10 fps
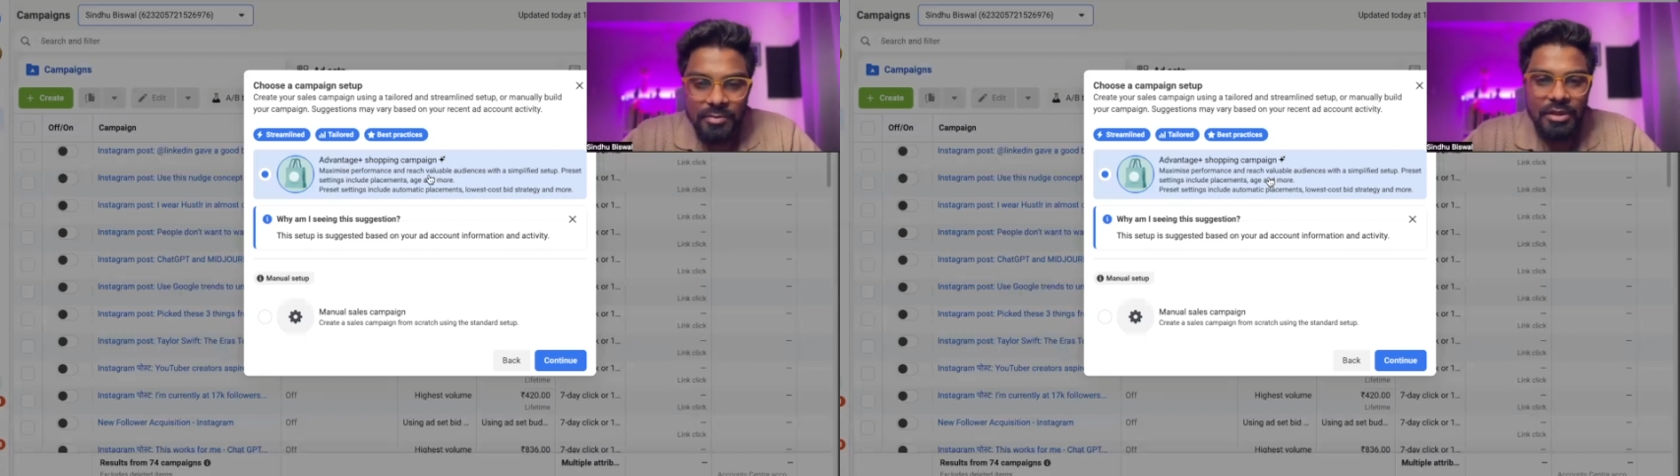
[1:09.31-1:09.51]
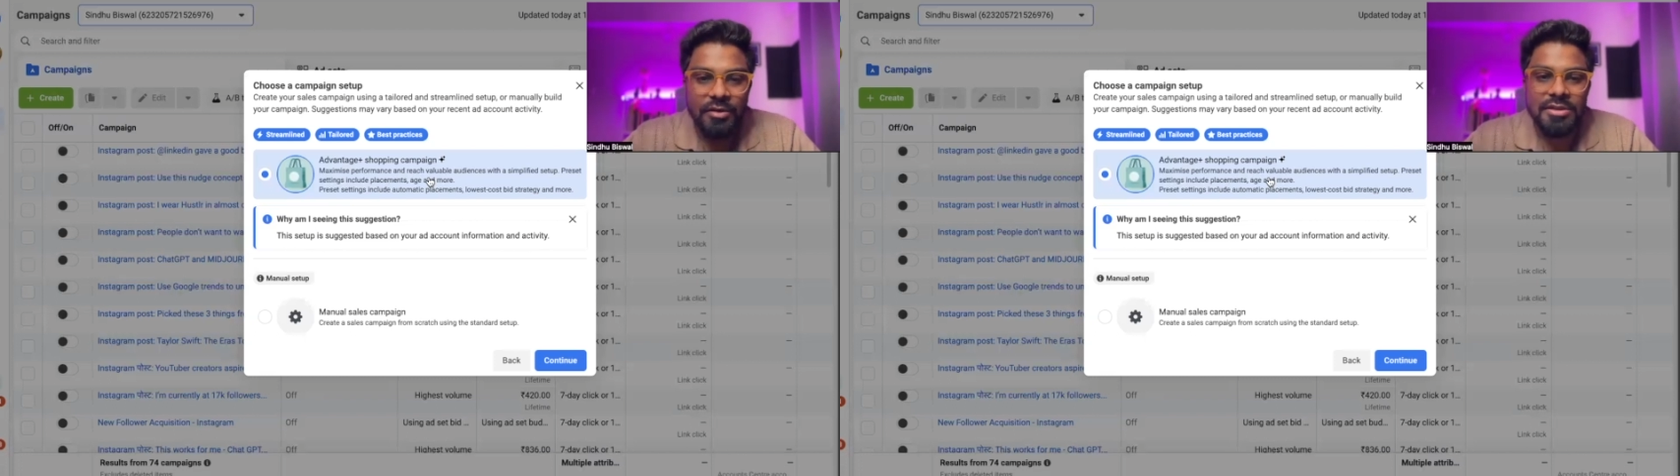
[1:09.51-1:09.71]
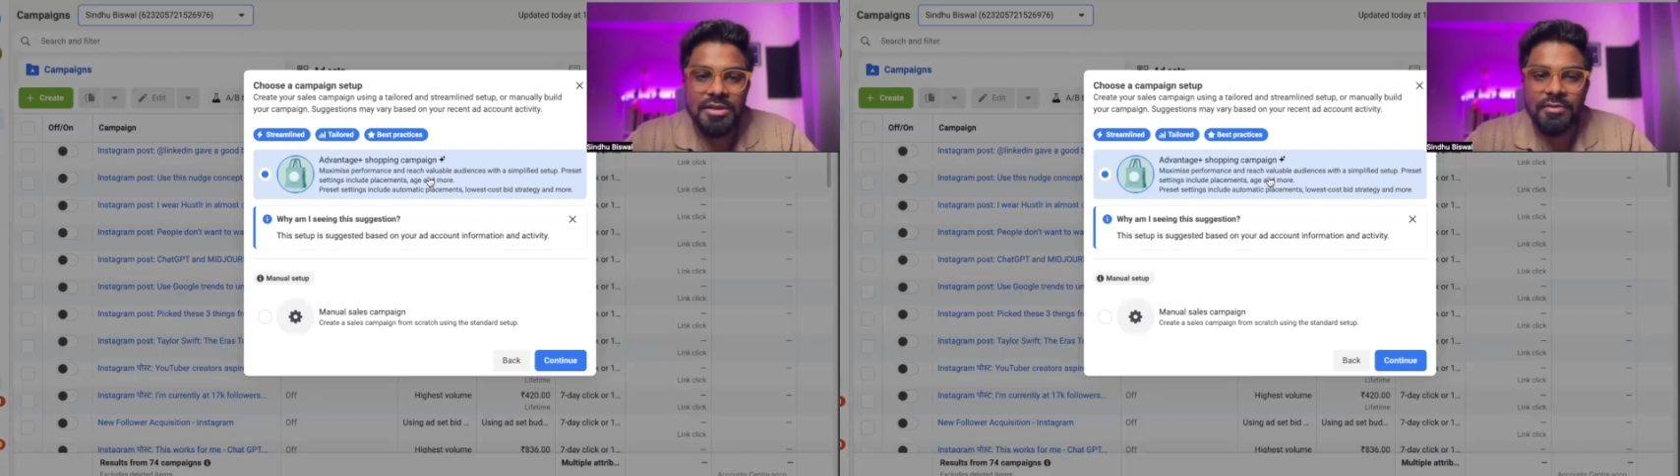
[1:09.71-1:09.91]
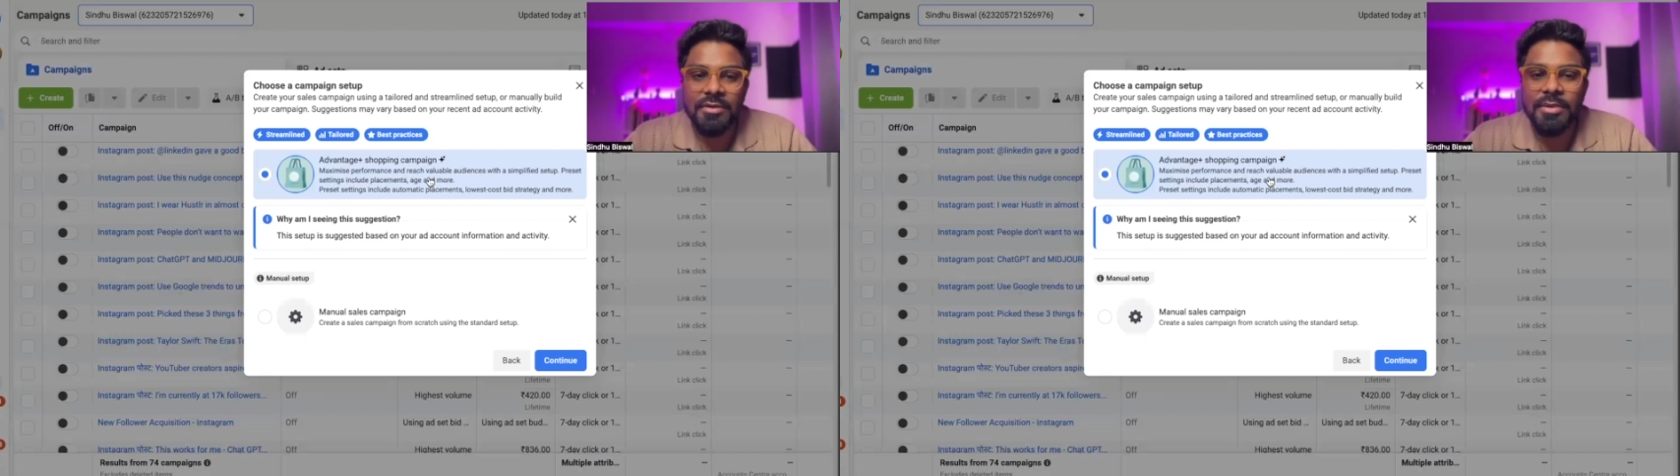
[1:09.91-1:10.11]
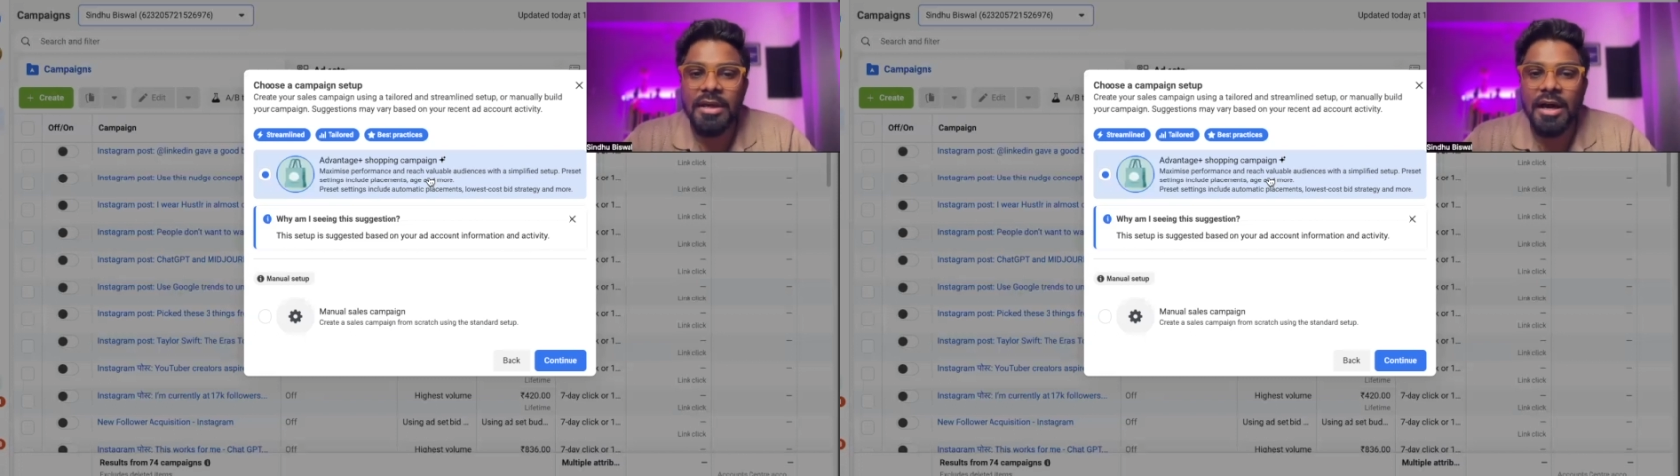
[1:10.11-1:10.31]
because it will
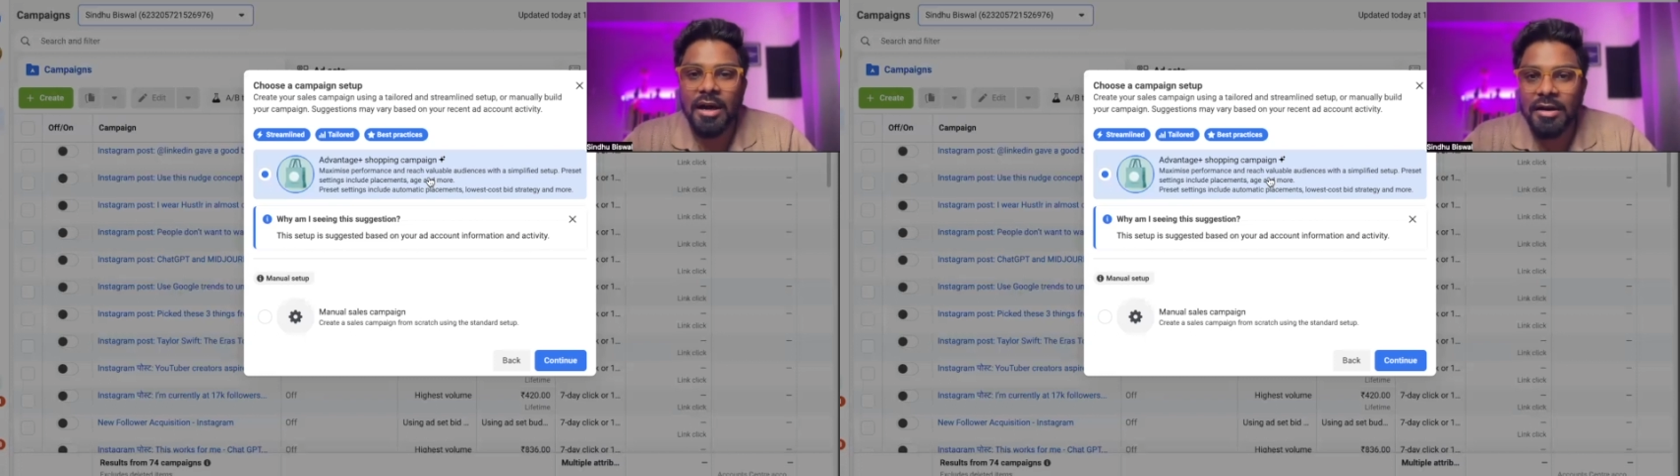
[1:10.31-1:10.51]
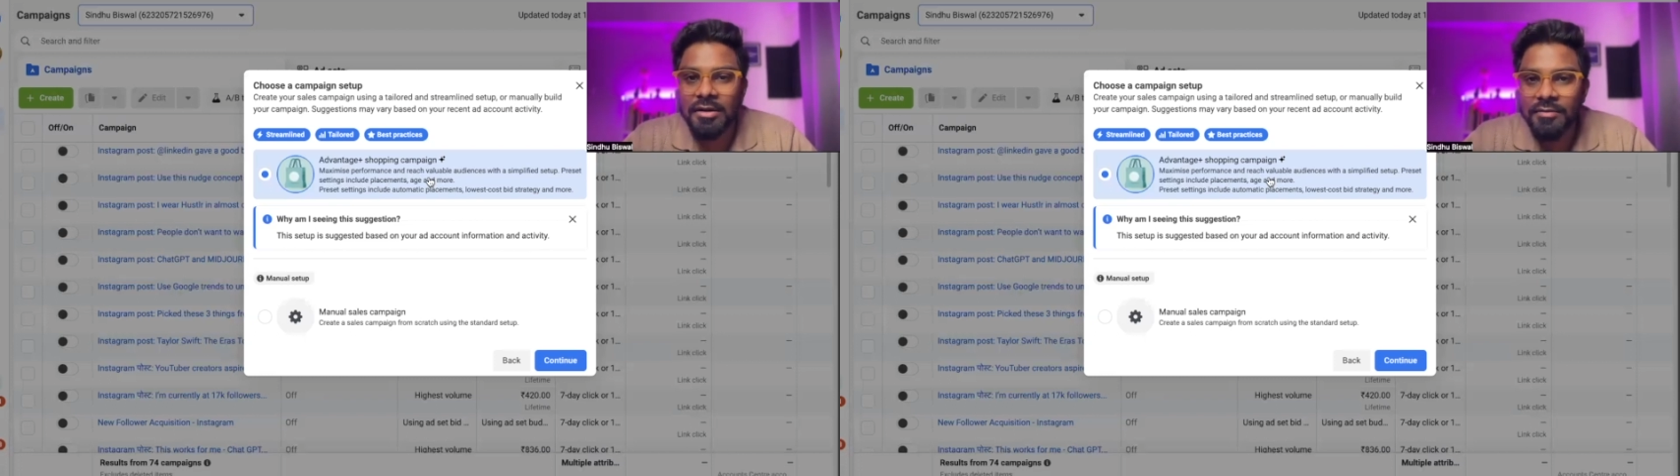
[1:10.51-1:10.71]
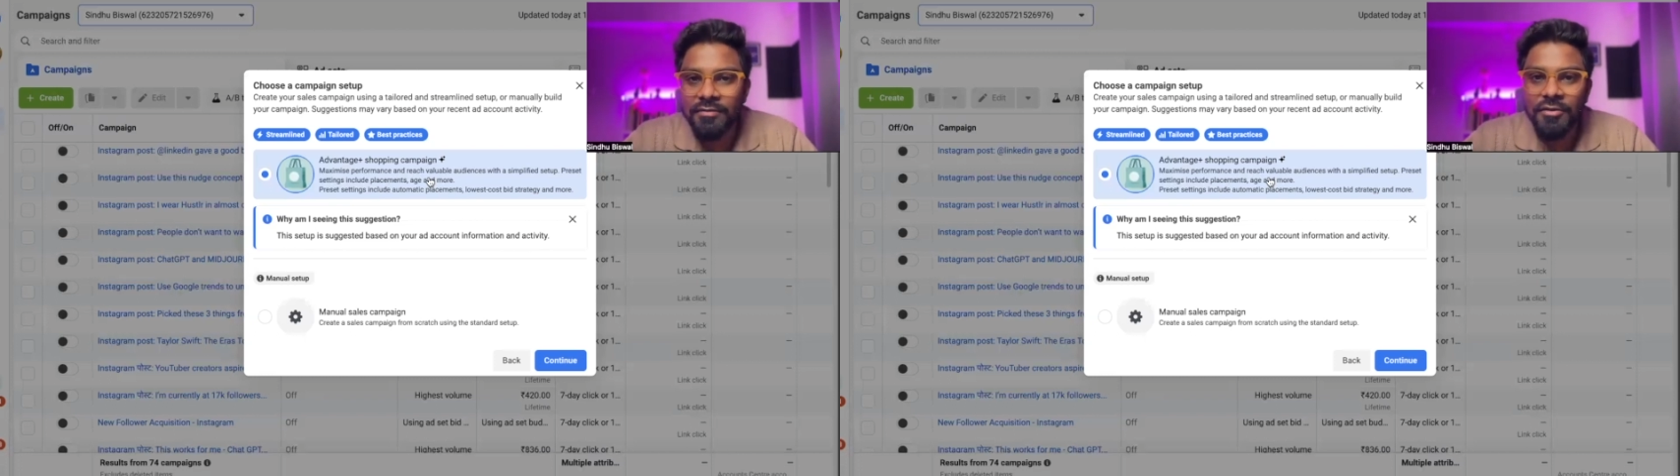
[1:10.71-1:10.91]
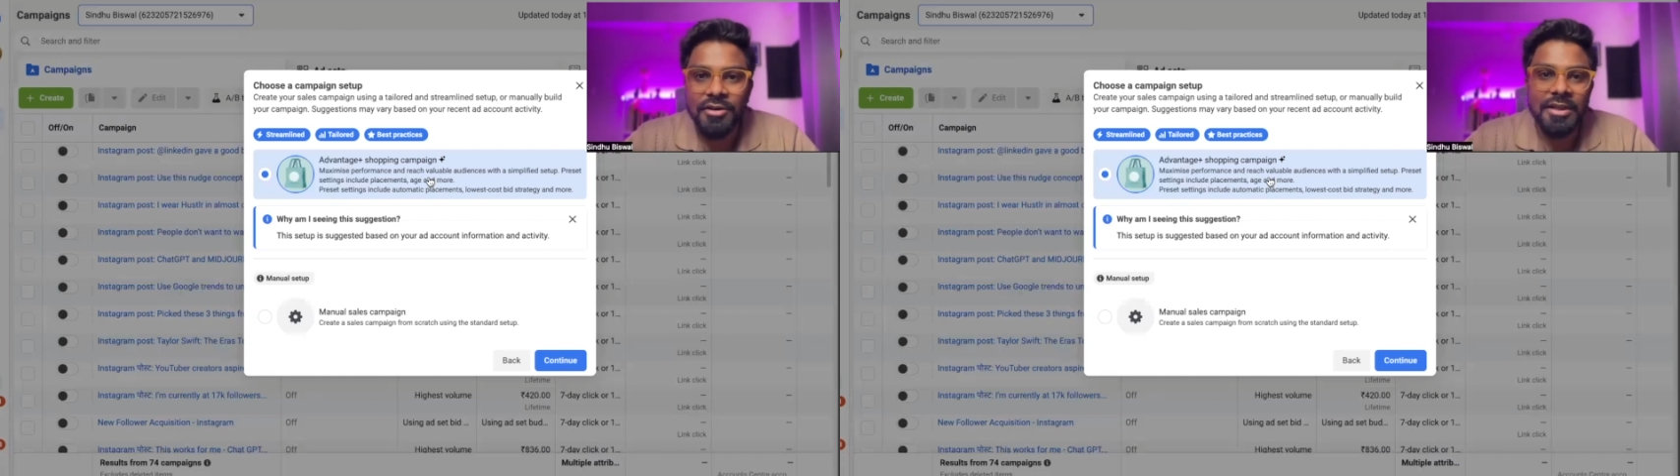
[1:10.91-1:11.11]
be harder for